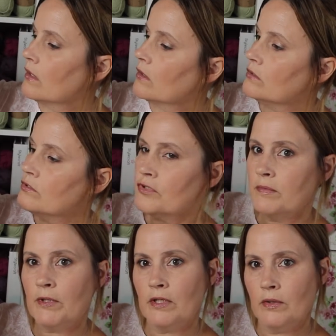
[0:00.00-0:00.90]
Country
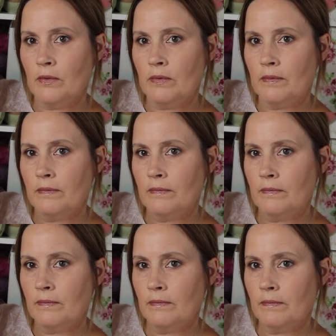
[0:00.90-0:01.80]
Blue,
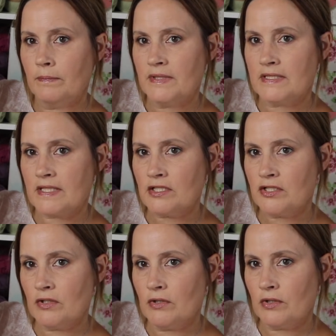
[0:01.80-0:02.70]

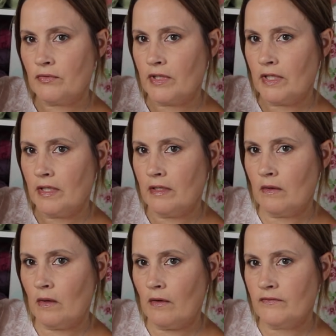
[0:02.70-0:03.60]
Pistachio
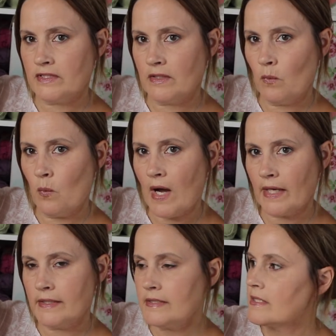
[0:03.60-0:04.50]
Green, obviously
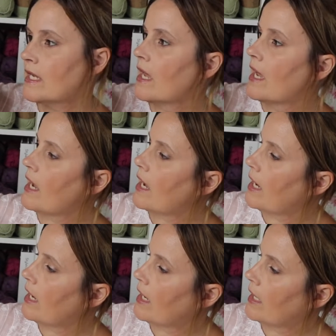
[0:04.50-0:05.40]
white,
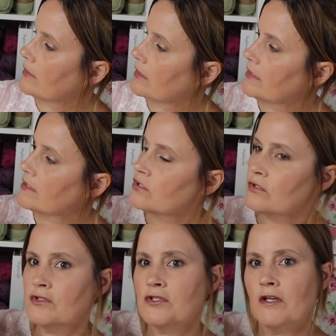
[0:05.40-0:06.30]
and a little
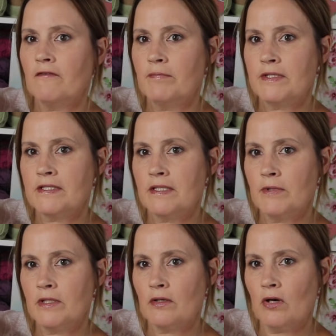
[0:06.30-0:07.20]
touch of Persimmon